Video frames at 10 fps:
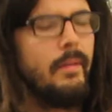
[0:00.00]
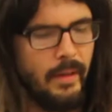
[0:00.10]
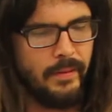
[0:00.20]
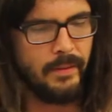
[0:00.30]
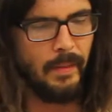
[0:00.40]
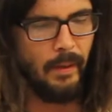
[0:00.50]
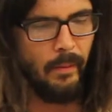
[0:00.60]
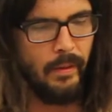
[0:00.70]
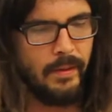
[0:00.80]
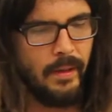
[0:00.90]
that this meat
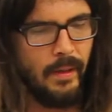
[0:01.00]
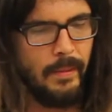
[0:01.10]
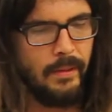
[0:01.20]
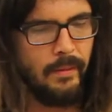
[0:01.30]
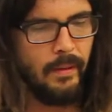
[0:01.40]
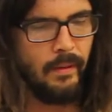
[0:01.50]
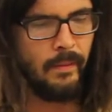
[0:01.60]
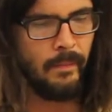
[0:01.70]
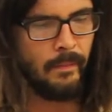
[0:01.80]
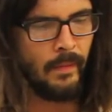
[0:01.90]
is going to be doing
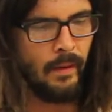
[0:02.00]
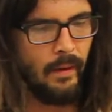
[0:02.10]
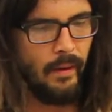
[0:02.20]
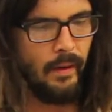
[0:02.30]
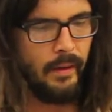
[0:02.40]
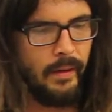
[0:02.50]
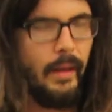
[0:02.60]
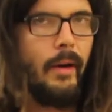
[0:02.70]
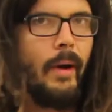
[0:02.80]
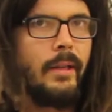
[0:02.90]

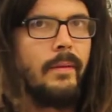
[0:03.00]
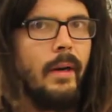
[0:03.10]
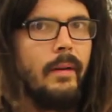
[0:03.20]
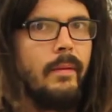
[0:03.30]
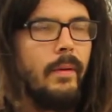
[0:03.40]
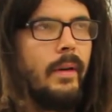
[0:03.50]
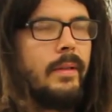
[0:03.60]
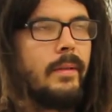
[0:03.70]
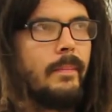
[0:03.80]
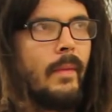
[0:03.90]
in interactive art for us.
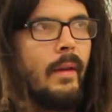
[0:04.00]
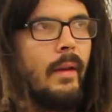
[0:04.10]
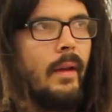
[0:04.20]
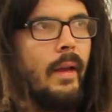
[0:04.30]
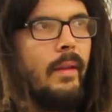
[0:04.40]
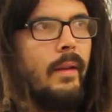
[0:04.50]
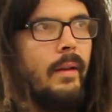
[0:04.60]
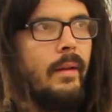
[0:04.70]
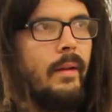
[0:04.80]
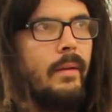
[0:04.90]
And then
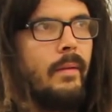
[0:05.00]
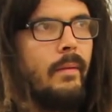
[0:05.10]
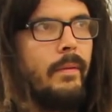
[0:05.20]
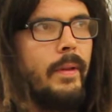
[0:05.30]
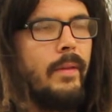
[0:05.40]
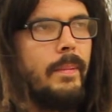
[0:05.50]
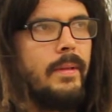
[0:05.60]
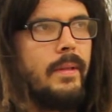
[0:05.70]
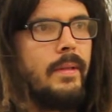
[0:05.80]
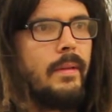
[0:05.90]
for the other
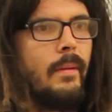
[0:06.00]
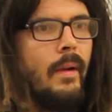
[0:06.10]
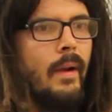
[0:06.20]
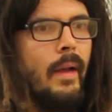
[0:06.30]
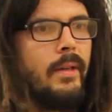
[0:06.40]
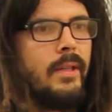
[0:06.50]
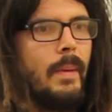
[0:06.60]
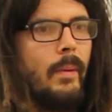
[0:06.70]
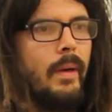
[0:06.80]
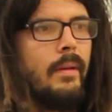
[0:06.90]
pieces and just my
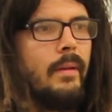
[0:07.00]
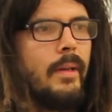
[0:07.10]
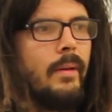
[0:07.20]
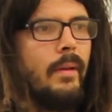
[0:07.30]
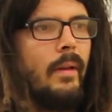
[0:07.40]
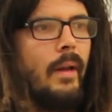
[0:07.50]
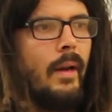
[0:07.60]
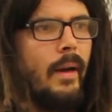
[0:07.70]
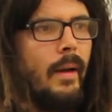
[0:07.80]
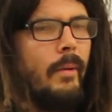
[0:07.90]
work in general,
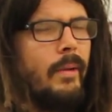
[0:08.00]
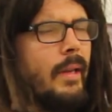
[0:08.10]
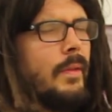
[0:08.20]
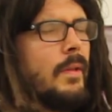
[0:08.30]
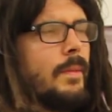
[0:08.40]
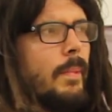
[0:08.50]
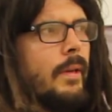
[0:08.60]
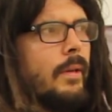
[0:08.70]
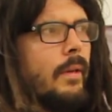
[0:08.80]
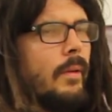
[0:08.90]
I really like the
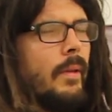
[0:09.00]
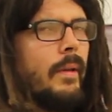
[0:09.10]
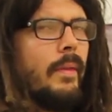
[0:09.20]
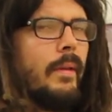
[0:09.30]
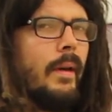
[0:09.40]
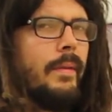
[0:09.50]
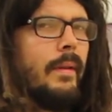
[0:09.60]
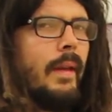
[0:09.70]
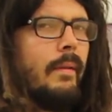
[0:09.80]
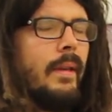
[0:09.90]
splendor or like the thought that
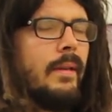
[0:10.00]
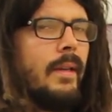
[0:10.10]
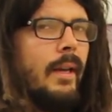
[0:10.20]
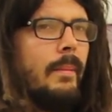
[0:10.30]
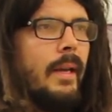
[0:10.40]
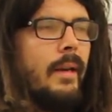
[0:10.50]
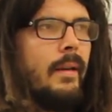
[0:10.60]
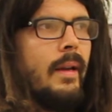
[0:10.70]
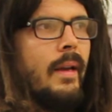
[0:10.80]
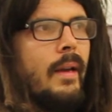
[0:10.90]
everything's animated.
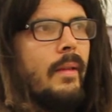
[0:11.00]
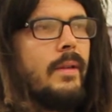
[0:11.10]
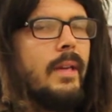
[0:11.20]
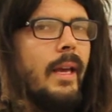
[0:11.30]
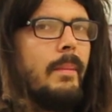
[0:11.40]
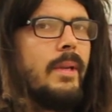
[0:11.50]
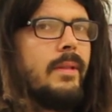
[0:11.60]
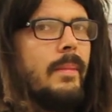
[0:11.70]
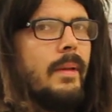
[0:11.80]
There's an animism